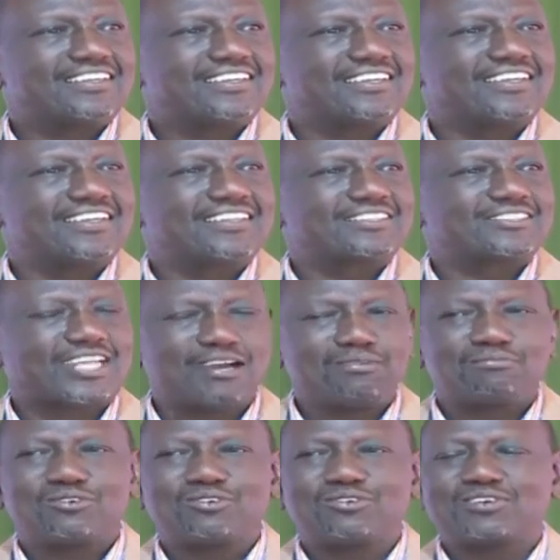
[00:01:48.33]
uh,
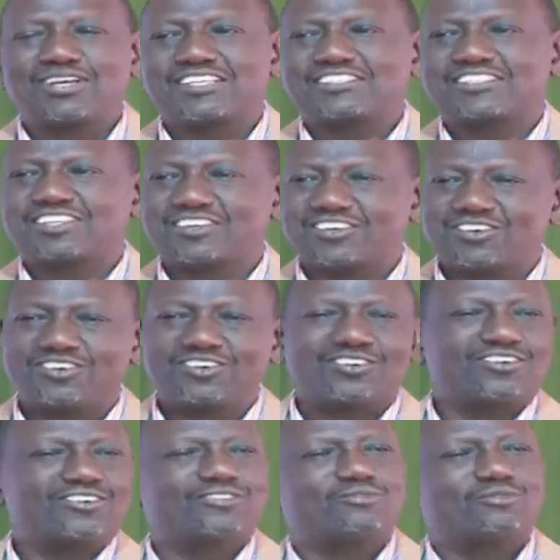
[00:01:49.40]
Sambu and
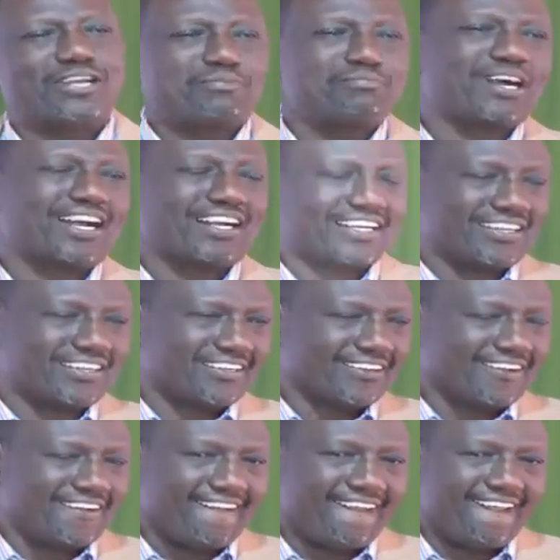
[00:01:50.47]
Jirongo way back
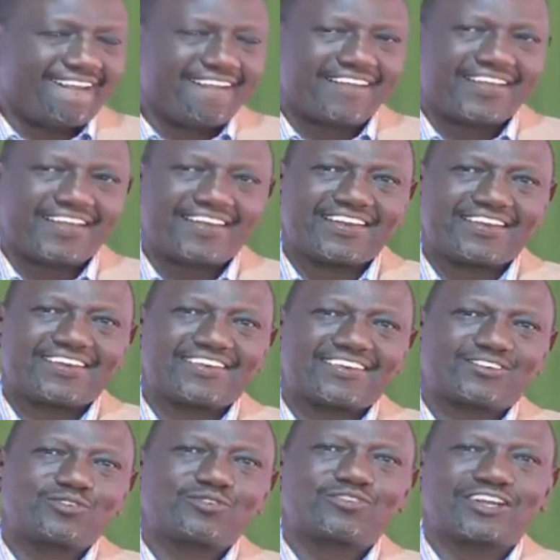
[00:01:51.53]
in
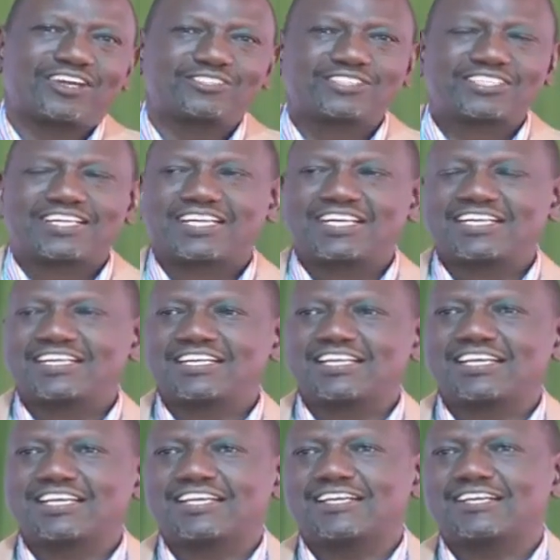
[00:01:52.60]
2000 and uh,
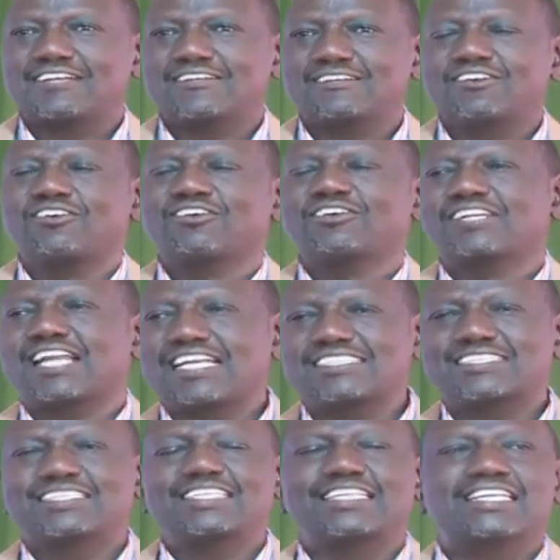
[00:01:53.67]
no
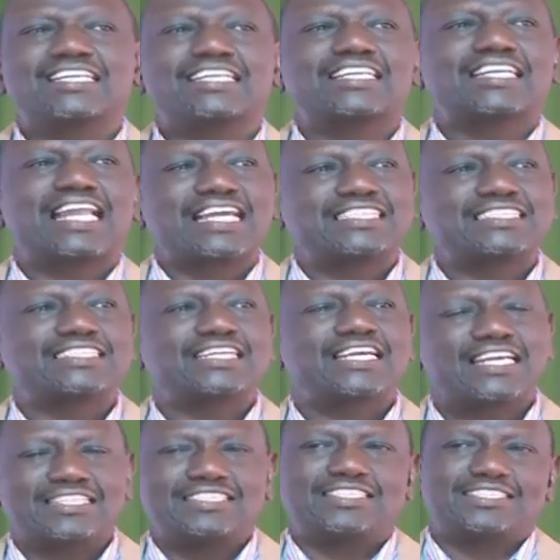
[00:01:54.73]

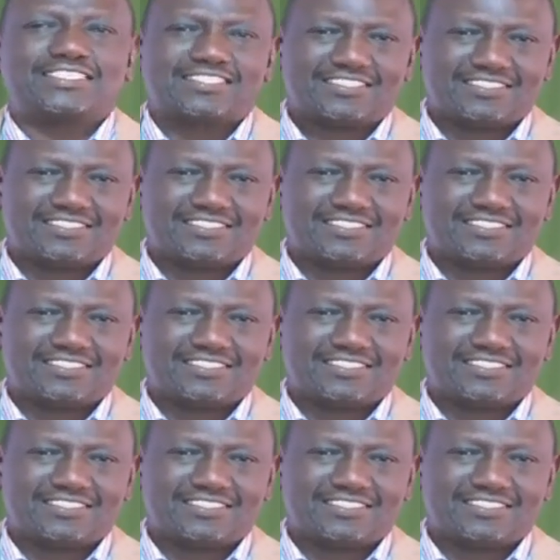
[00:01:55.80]
1998.